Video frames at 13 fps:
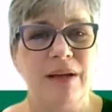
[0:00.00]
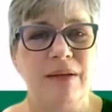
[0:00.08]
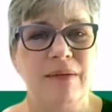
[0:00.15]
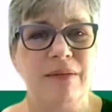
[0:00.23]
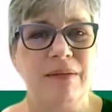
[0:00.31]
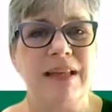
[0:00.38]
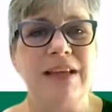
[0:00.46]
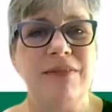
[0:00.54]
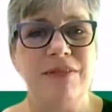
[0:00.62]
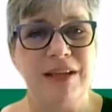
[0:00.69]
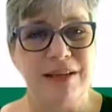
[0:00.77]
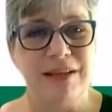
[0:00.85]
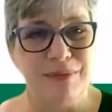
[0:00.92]

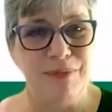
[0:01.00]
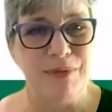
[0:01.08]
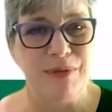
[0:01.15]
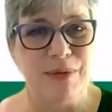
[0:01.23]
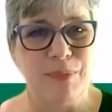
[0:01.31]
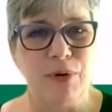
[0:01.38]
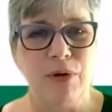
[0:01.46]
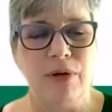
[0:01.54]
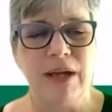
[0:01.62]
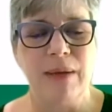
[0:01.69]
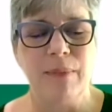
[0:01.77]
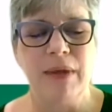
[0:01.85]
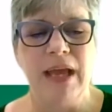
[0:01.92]
leaving the
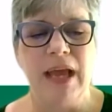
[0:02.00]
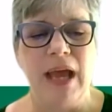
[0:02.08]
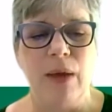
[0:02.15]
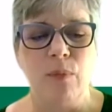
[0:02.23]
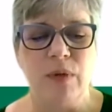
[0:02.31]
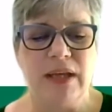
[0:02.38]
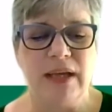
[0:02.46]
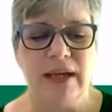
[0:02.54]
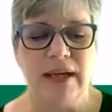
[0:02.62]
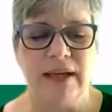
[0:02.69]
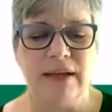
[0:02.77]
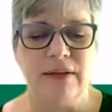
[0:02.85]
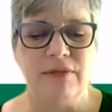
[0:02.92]
program, and we
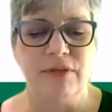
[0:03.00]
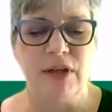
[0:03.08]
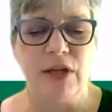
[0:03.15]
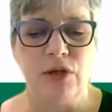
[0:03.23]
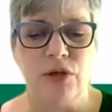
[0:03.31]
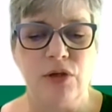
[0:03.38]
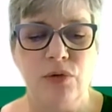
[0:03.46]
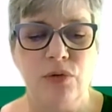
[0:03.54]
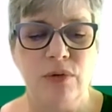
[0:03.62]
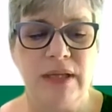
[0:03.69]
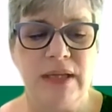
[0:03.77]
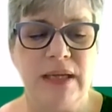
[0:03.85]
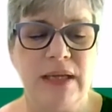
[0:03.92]
have a
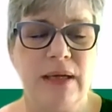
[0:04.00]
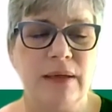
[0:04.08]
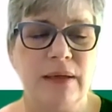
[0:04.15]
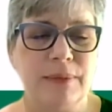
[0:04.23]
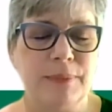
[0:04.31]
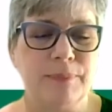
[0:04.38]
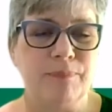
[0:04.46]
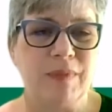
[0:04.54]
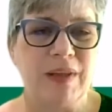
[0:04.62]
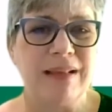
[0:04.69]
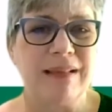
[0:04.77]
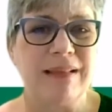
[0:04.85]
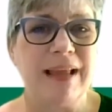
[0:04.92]
newly
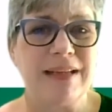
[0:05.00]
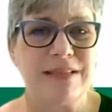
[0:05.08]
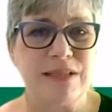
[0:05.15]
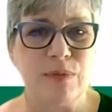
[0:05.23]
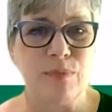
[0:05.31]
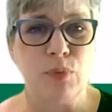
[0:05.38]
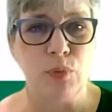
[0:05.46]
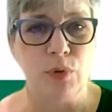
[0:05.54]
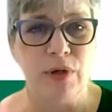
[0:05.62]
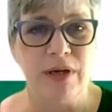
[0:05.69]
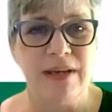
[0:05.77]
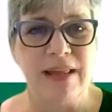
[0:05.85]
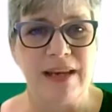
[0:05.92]
elected
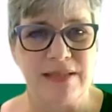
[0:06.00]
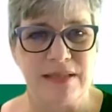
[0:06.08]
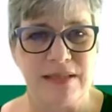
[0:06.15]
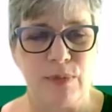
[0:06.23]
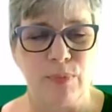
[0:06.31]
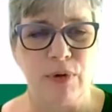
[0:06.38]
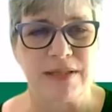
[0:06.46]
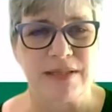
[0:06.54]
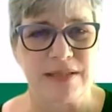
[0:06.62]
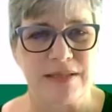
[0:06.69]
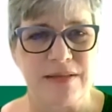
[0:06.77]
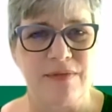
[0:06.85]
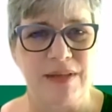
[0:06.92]
board that is in the
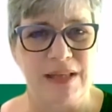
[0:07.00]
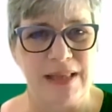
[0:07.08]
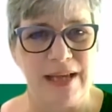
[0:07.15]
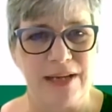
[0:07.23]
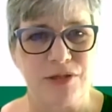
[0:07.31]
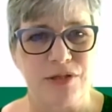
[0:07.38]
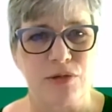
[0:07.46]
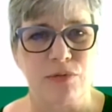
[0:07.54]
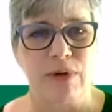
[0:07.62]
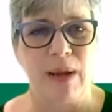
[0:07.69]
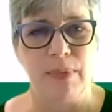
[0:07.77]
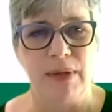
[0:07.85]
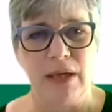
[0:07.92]
process of the elections are
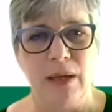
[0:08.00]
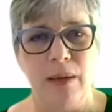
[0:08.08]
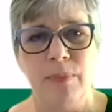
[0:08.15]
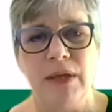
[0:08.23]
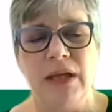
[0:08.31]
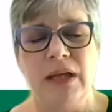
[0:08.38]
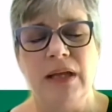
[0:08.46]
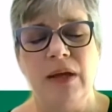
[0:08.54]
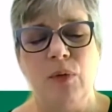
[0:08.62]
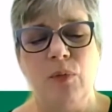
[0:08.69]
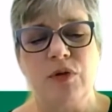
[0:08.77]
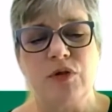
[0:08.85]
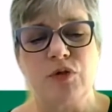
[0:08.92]
wrapping up,
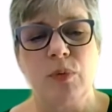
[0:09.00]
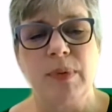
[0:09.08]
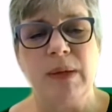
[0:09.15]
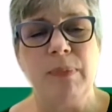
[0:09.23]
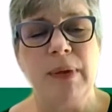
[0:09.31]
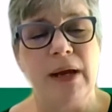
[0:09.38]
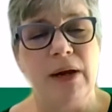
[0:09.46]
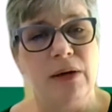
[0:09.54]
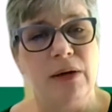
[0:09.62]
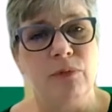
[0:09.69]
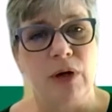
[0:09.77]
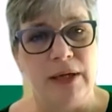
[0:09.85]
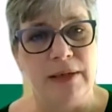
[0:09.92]
which will be
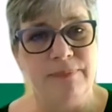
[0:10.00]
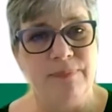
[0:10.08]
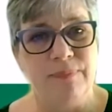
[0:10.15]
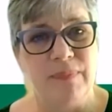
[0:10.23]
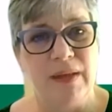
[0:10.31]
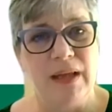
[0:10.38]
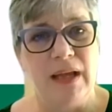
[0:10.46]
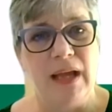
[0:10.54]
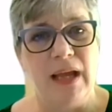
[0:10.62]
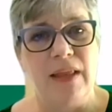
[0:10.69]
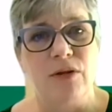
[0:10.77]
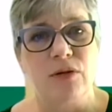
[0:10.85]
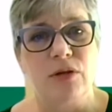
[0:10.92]
parent-run.
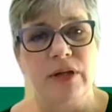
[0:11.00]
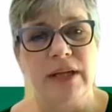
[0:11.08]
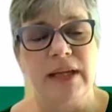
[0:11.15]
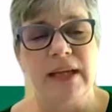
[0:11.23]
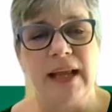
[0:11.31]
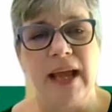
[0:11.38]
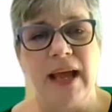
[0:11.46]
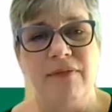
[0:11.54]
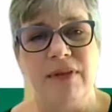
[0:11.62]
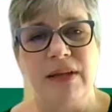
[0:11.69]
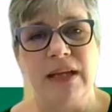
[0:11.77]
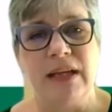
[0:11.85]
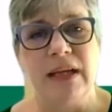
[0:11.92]
And they're looking at
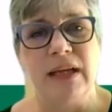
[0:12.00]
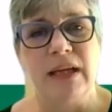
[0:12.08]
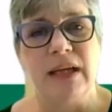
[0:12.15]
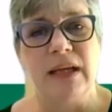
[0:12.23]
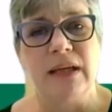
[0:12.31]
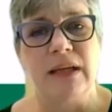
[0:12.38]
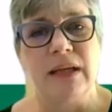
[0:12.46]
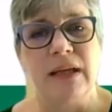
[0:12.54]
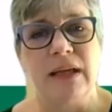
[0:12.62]
having a